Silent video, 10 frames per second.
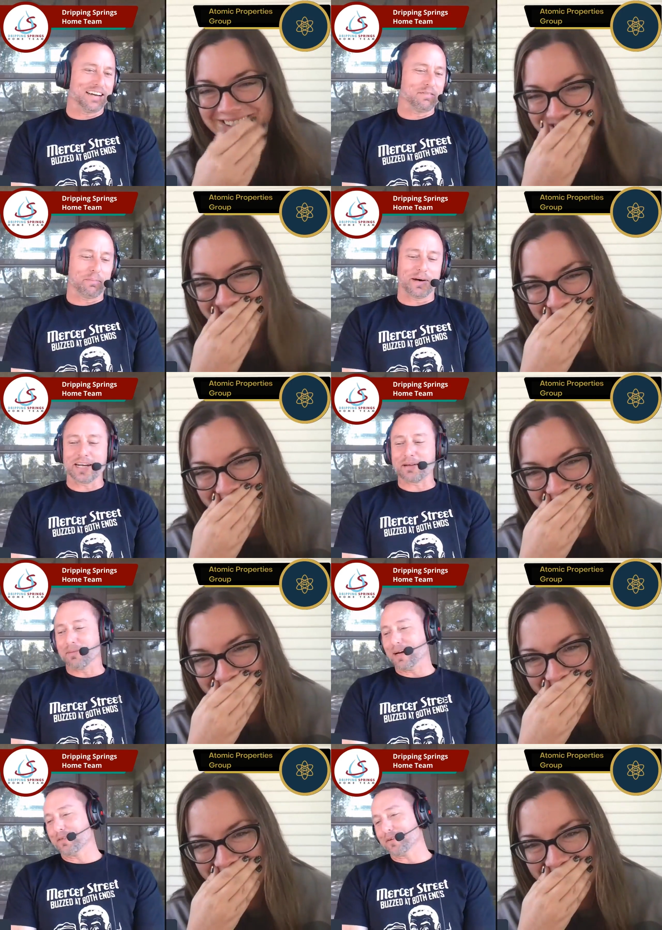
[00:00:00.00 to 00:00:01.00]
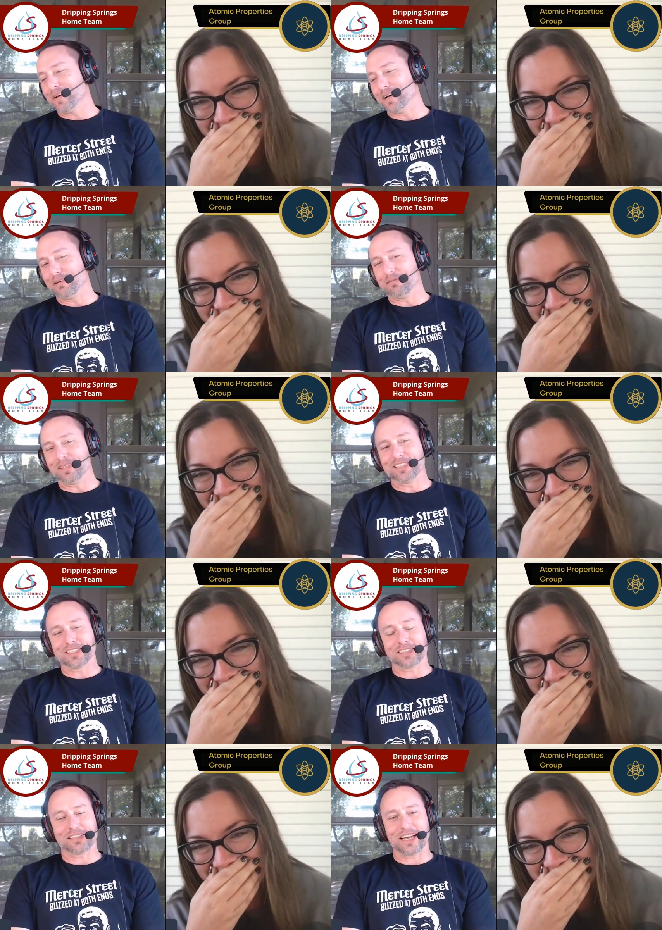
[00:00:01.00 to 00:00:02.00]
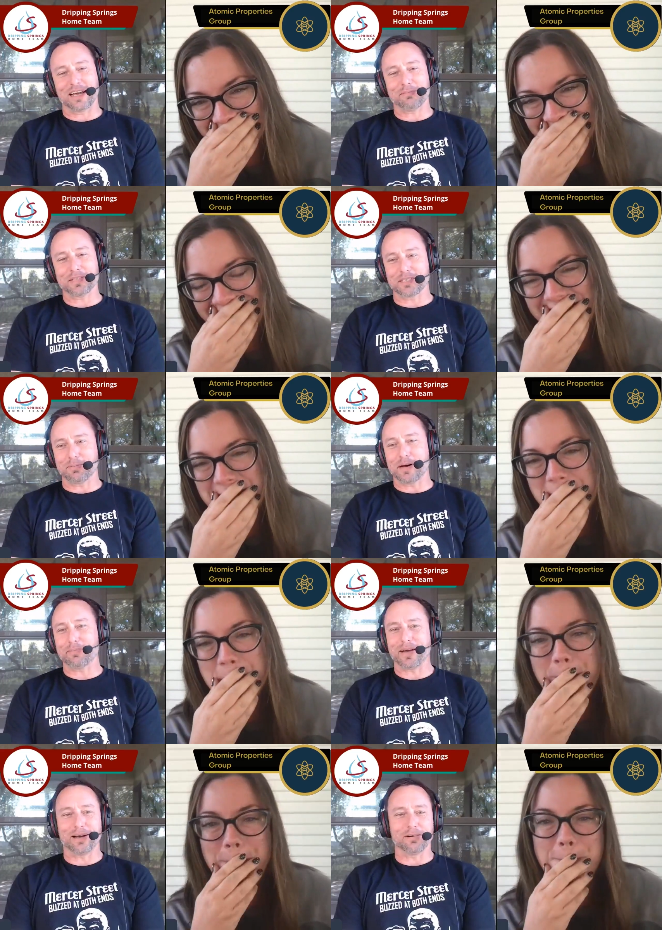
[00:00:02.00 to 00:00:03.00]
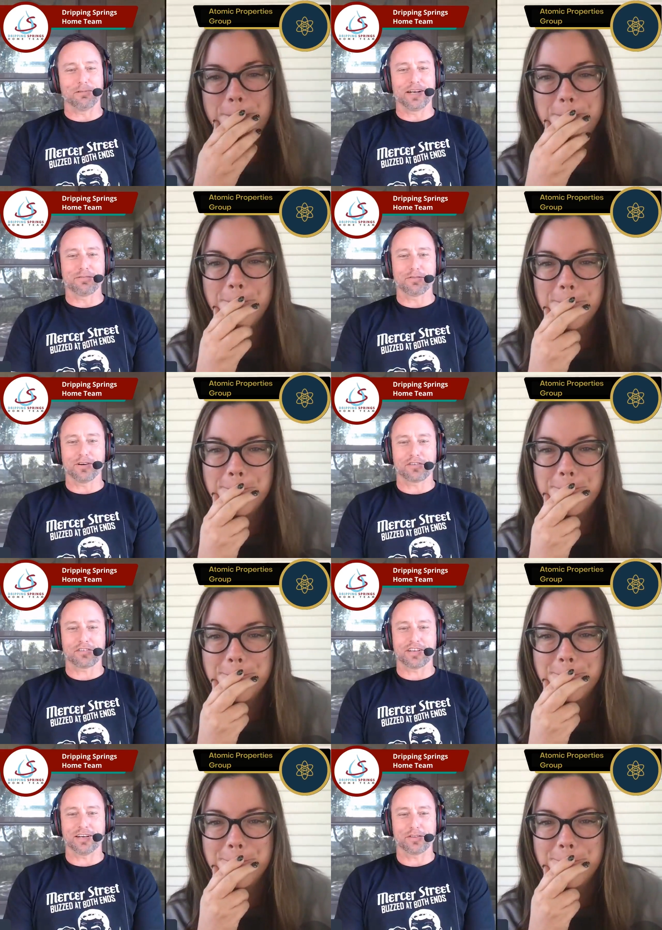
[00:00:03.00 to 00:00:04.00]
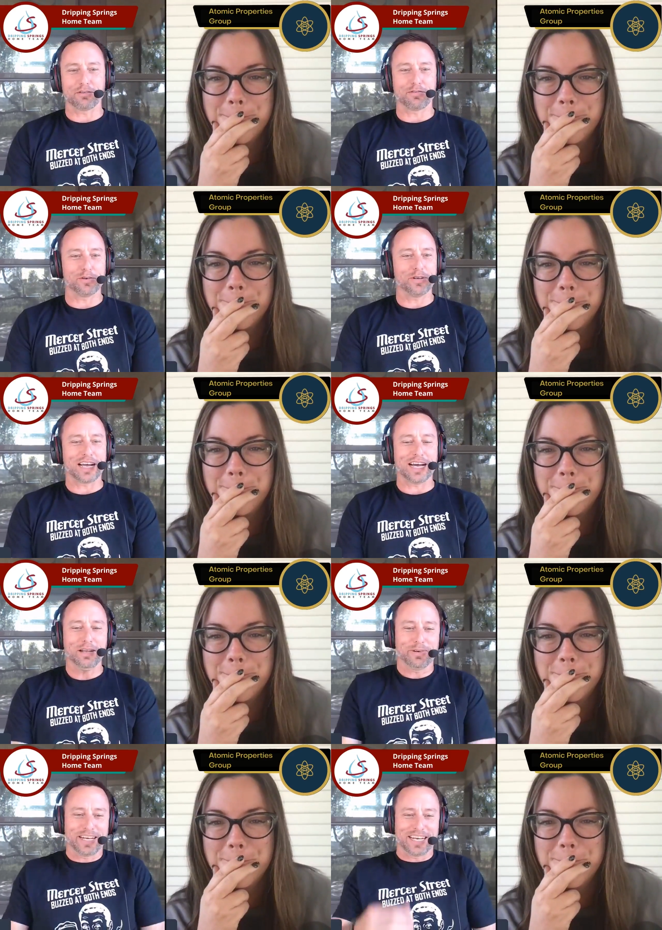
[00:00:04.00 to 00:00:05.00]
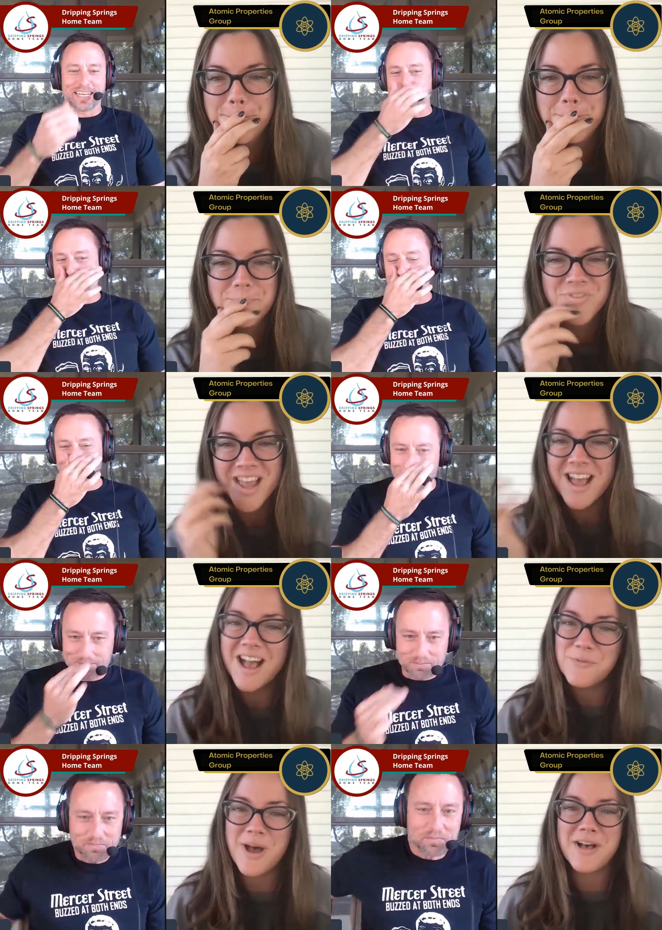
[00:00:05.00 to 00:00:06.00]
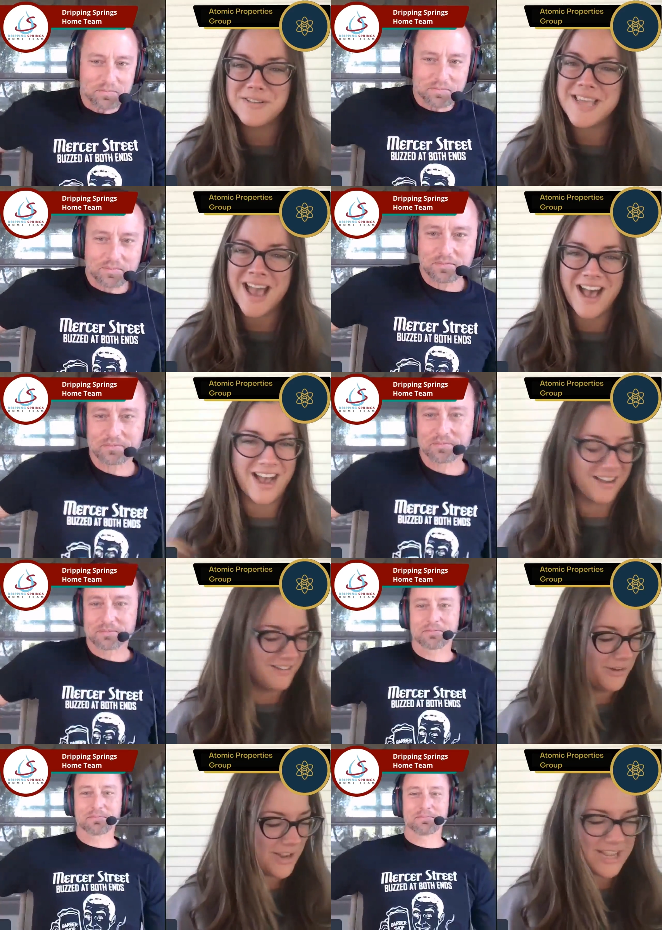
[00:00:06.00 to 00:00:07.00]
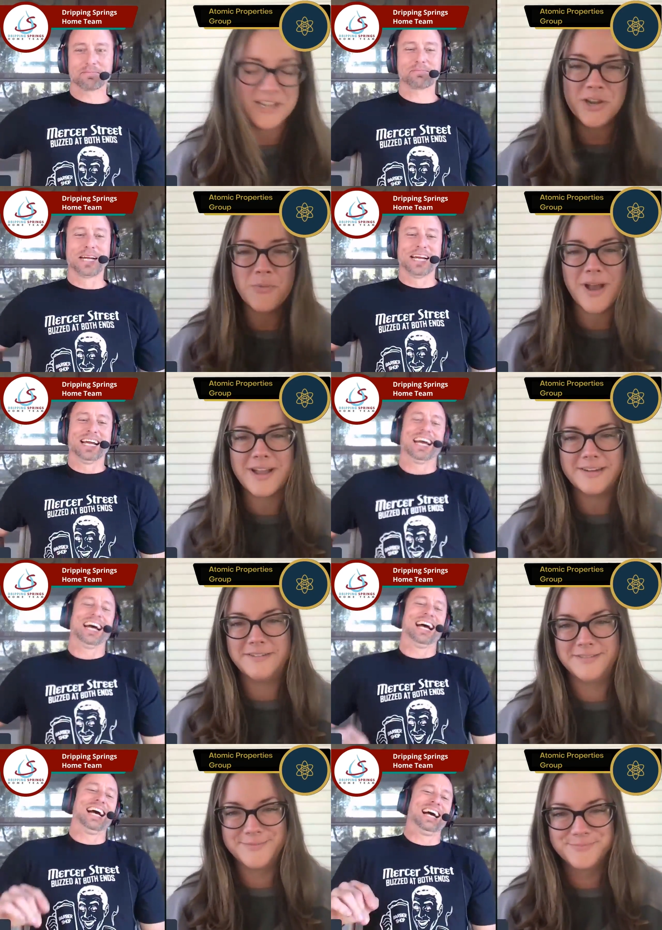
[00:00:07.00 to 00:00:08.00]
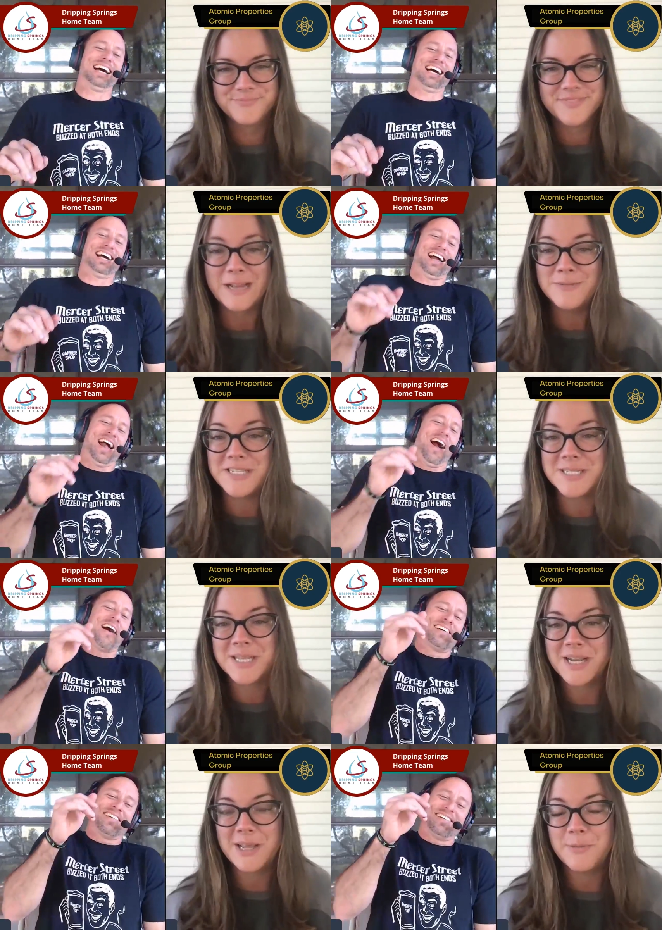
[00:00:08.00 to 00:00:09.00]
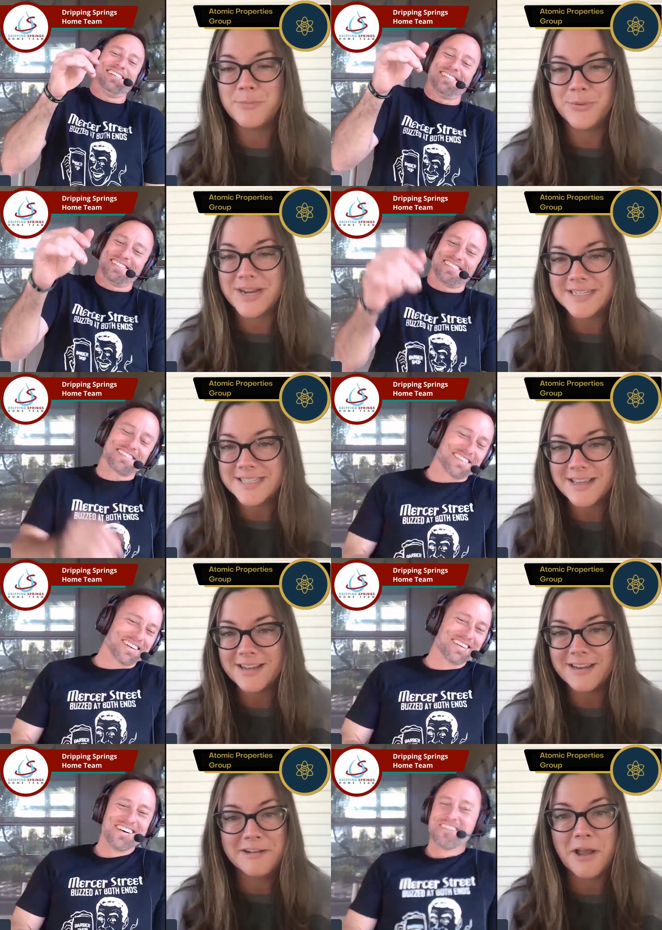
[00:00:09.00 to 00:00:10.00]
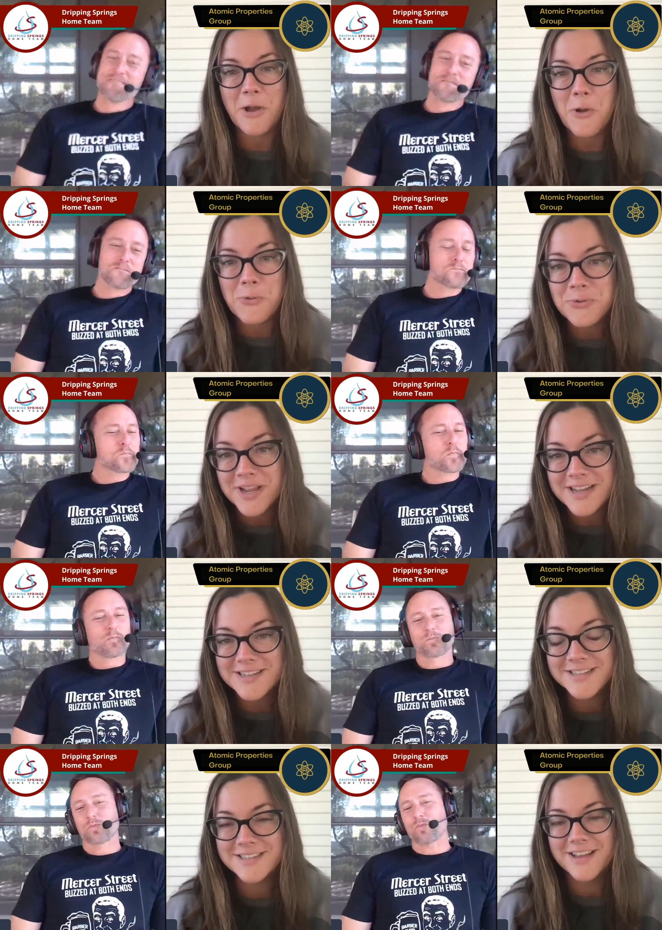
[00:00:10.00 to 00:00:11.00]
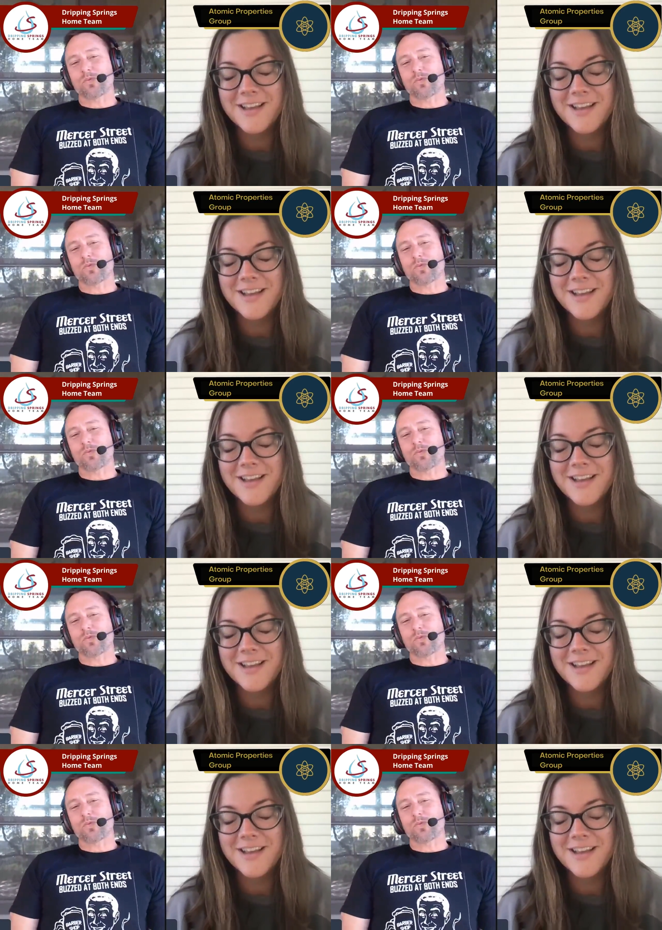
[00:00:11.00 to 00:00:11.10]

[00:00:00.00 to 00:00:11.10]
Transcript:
Speaker 1: have a potty mouth. Um, it just happens to pop out whenever it's healthy food on Halloween, I guess.
Speaker 2: Well, yeah. Okay. You know what? I'm just gonna embrace it and own it